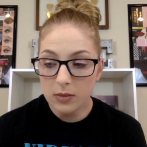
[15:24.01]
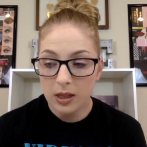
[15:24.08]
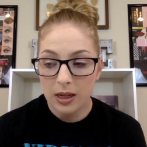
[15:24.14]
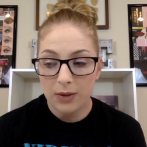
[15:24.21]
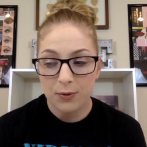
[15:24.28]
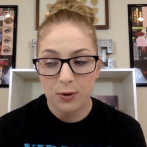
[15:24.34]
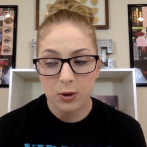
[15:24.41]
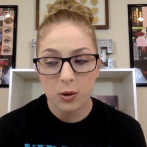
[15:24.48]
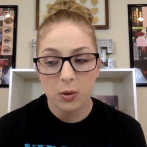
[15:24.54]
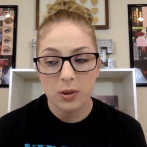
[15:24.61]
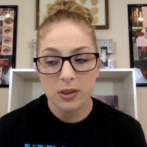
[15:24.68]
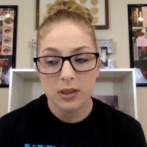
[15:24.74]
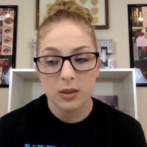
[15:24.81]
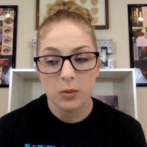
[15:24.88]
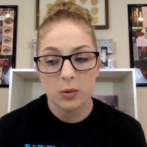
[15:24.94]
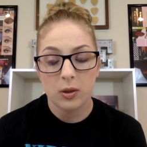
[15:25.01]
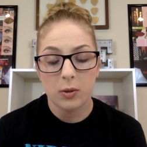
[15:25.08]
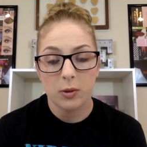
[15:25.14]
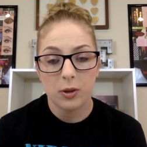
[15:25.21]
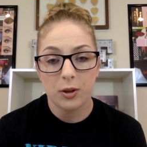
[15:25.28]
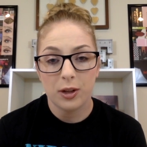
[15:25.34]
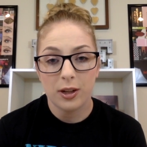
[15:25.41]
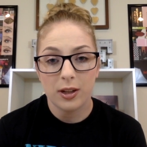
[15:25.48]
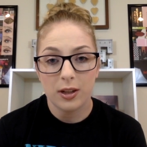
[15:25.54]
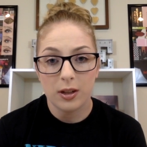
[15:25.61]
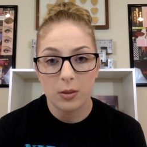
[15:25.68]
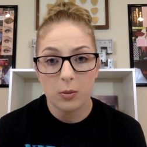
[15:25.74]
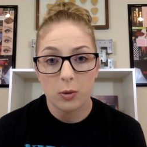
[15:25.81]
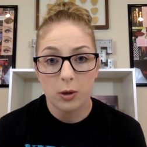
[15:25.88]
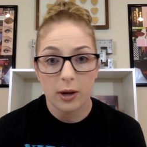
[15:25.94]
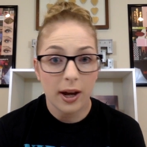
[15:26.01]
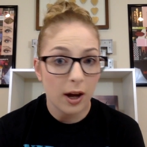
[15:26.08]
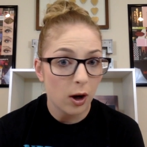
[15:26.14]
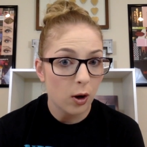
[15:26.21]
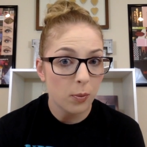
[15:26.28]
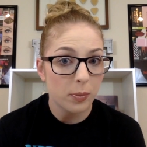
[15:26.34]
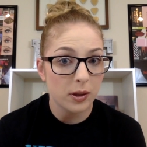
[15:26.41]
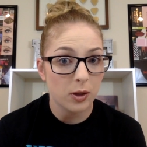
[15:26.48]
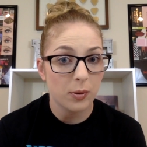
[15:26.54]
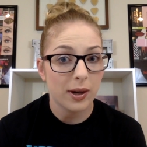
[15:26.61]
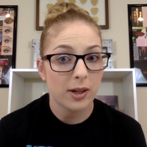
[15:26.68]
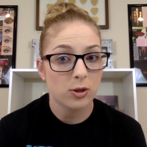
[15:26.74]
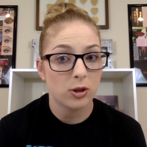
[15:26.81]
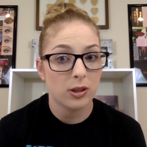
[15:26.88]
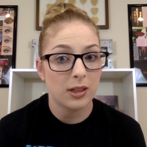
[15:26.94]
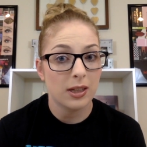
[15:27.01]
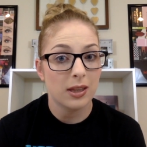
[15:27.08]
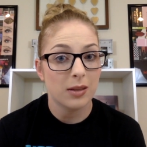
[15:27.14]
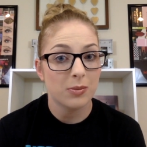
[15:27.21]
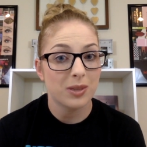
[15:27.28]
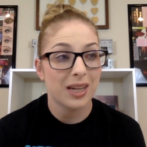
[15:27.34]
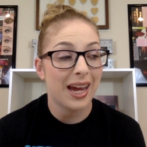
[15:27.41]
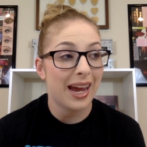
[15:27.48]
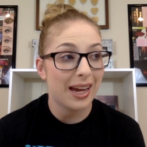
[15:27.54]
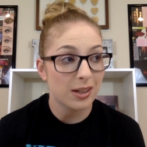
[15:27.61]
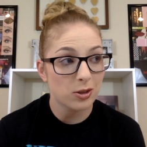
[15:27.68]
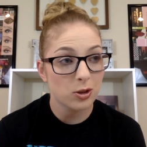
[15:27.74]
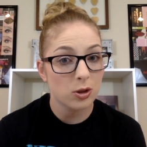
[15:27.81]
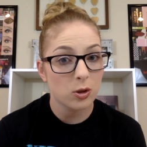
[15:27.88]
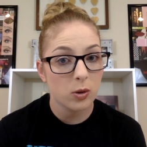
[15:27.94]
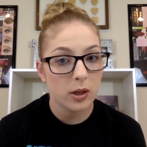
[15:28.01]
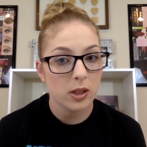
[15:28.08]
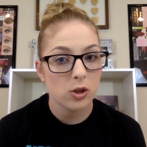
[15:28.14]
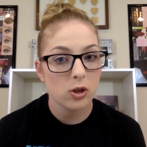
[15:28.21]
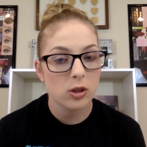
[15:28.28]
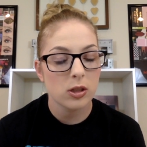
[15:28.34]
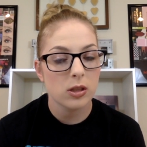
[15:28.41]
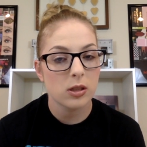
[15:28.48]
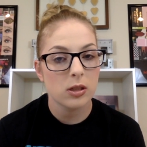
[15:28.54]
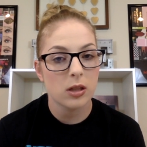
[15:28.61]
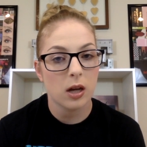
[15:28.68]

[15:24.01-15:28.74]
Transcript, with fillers: If you're going somewhere where you need a little more help and you actually need them to answer questions,